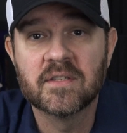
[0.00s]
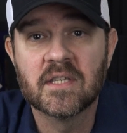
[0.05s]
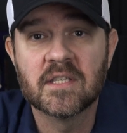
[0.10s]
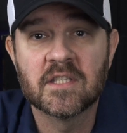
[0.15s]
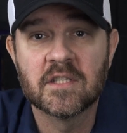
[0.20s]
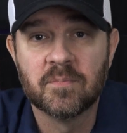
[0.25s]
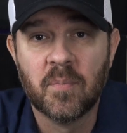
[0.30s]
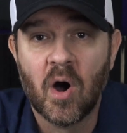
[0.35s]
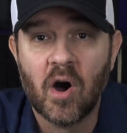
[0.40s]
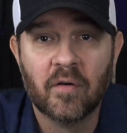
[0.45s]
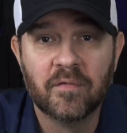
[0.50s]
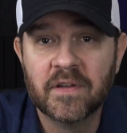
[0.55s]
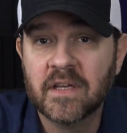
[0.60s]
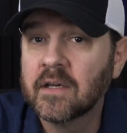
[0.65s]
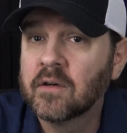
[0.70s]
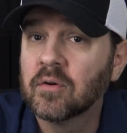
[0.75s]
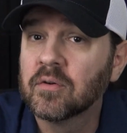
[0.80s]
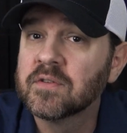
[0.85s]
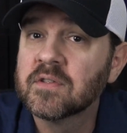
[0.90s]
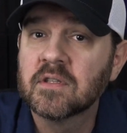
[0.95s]
as it's small
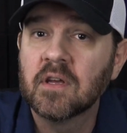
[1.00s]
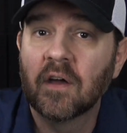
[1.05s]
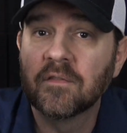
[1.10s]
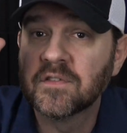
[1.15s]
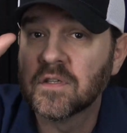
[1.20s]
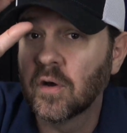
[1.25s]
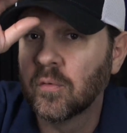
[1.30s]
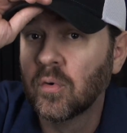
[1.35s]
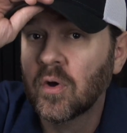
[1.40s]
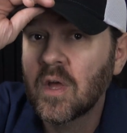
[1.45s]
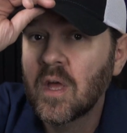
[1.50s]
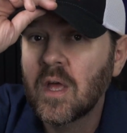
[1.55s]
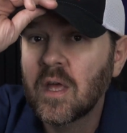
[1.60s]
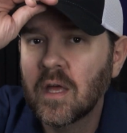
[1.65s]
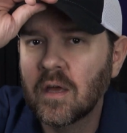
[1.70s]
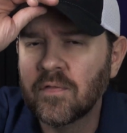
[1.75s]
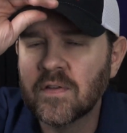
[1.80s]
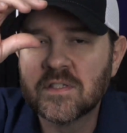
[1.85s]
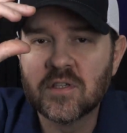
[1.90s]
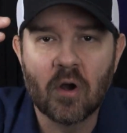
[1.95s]
vehicle stuff. So
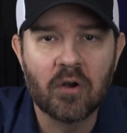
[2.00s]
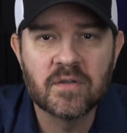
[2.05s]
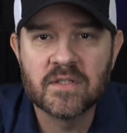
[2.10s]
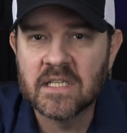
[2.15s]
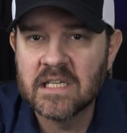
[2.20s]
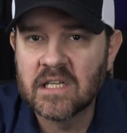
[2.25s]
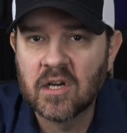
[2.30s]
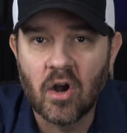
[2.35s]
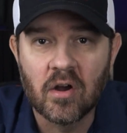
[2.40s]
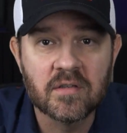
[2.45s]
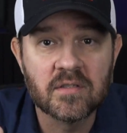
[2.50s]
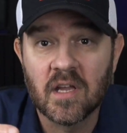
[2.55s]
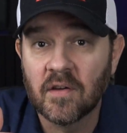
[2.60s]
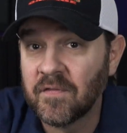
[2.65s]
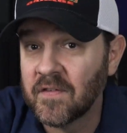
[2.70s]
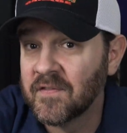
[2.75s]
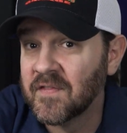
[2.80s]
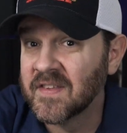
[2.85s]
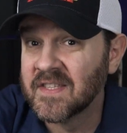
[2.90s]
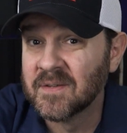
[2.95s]
if it's RC car
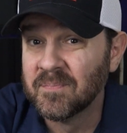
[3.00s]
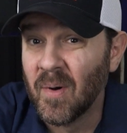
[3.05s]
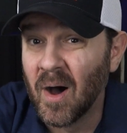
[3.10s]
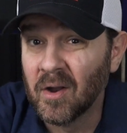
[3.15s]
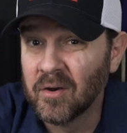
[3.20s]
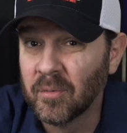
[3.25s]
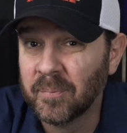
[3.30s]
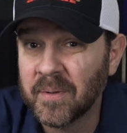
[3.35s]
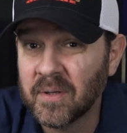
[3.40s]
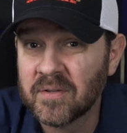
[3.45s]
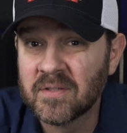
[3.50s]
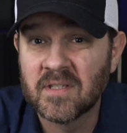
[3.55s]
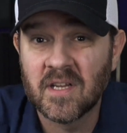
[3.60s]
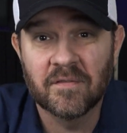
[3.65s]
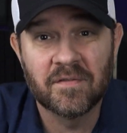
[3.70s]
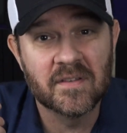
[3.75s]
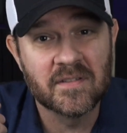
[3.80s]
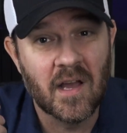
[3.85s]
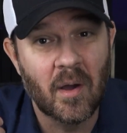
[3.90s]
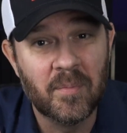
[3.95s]
stuff, if it's model build
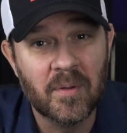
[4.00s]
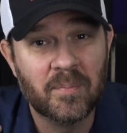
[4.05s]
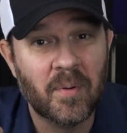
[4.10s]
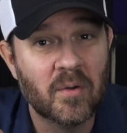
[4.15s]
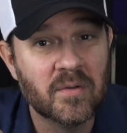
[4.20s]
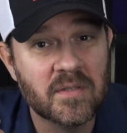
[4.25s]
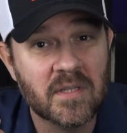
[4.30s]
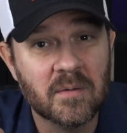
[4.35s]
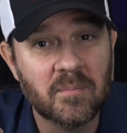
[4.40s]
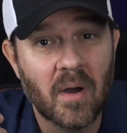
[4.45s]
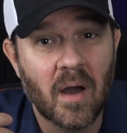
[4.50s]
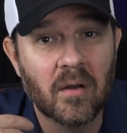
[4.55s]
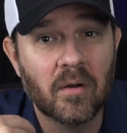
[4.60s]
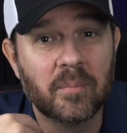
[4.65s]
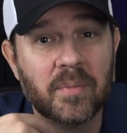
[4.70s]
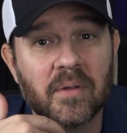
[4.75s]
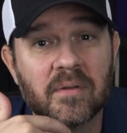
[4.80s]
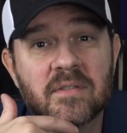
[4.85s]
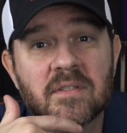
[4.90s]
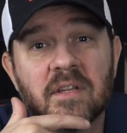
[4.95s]
stuff, because I'll be posting model
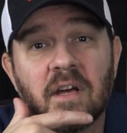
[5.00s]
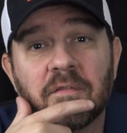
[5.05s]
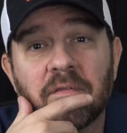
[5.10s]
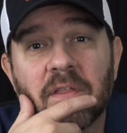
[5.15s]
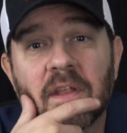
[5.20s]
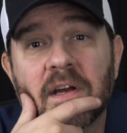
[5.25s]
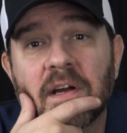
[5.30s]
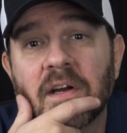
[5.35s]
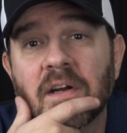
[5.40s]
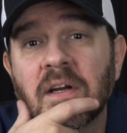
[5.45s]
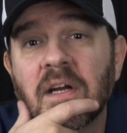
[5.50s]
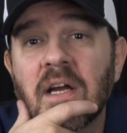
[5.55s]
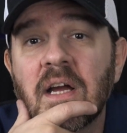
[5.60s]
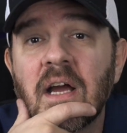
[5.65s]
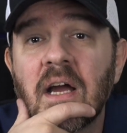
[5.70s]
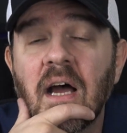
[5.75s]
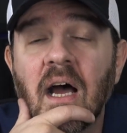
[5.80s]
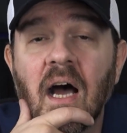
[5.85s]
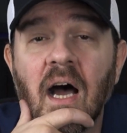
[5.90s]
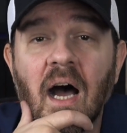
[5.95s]
build stuff there.
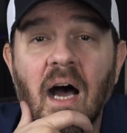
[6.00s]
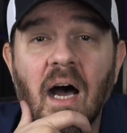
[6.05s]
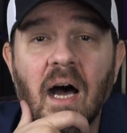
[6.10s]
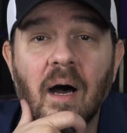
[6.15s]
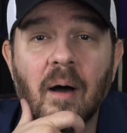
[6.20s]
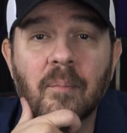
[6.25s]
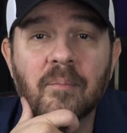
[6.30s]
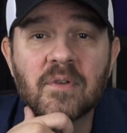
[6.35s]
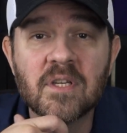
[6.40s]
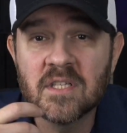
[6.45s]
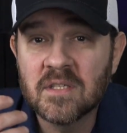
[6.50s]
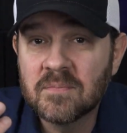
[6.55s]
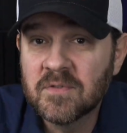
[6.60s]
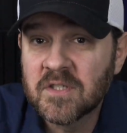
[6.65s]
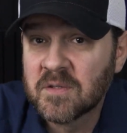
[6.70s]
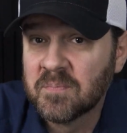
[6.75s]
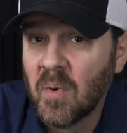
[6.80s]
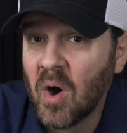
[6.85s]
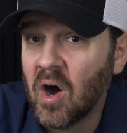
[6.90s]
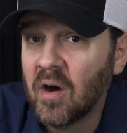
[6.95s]
Just
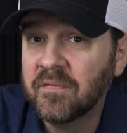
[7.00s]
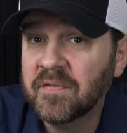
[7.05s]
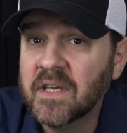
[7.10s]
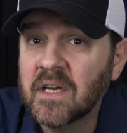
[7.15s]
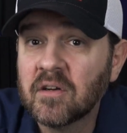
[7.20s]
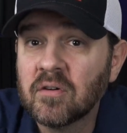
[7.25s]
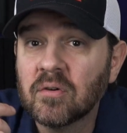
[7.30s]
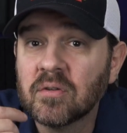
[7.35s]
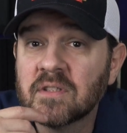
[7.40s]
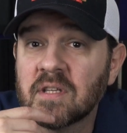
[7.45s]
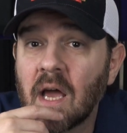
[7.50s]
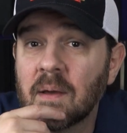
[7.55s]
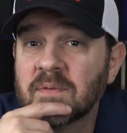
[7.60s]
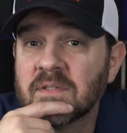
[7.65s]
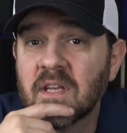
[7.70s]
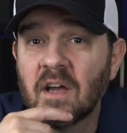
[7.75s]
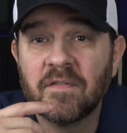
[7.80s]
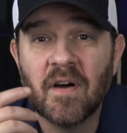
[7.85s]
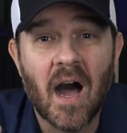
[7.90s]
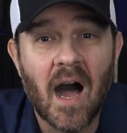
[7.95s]
small vehicle type
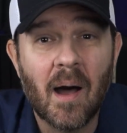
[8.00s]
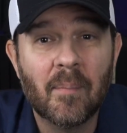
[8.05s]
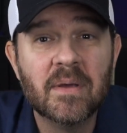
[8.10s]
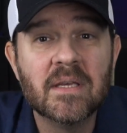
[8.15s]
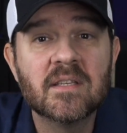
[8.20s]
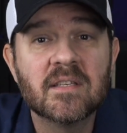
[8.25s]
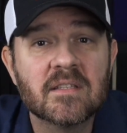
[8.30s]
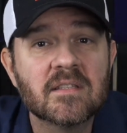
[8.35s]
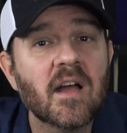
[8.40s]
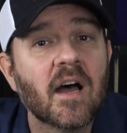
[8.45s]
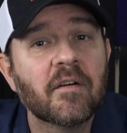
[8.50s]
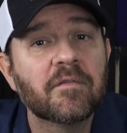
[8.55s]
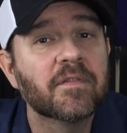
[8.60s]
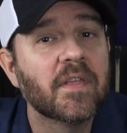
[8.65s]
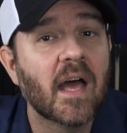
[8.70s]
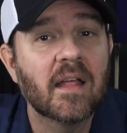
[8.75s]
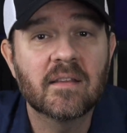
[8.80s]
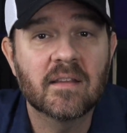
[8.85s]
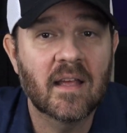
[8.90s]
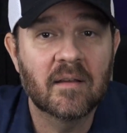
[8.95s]
stuff, hobby stuff.
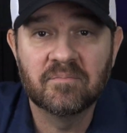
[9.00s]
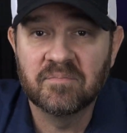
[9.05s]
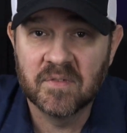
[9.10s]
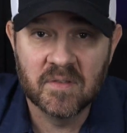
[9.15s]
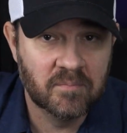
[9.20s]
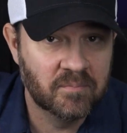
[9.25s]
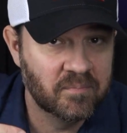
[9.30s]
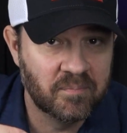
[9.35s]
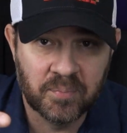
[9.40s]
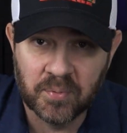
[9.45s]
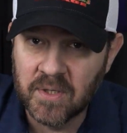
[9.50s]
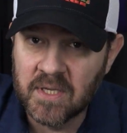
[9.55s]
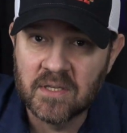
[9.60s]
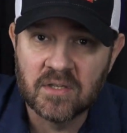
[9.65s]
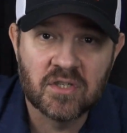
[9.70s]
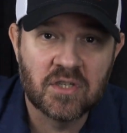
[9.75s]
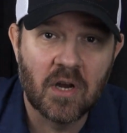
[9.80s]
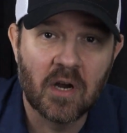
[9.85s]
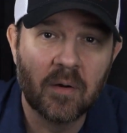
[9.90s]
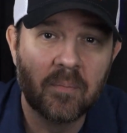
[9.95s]

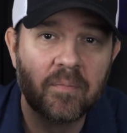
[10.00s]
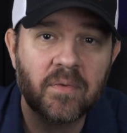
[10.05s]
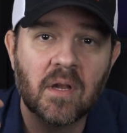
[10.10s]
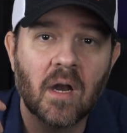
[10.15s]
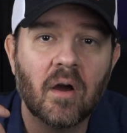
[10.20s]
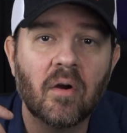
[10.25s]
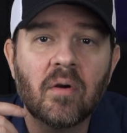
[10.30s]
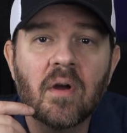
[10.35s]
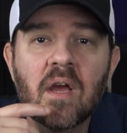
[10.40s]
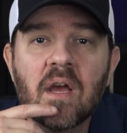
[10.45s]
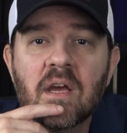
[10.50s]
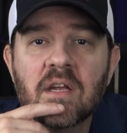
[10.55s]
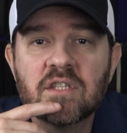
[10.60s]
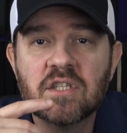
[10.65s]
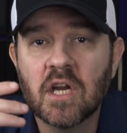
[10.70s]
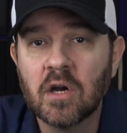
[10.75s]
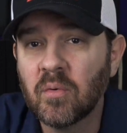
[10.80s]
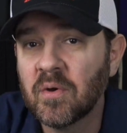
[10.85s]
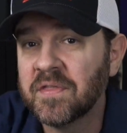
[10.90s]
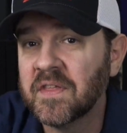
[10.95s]
Please share
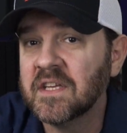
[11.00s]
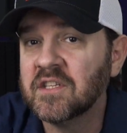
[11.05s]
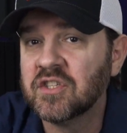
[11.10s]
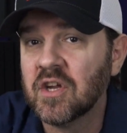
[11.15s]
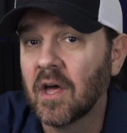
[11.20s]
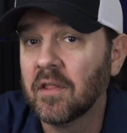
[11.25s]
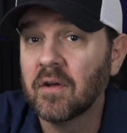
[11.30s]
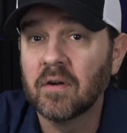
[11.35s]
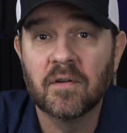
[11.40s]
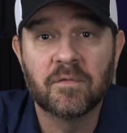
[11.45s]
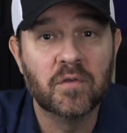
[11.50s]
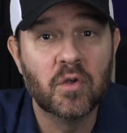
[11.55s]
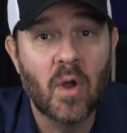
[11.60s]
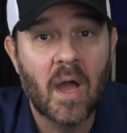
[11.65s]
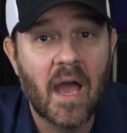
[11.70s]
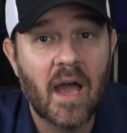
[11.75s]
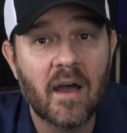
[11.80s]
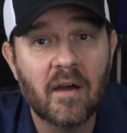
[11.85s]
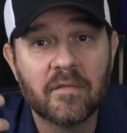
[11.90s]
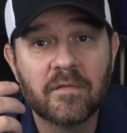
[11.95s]
with each other. If you
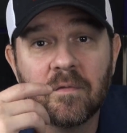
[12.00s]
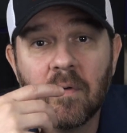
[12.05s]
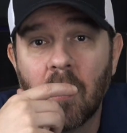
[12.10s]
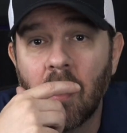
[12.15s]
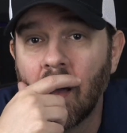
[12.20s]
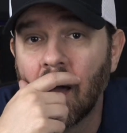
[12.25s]
have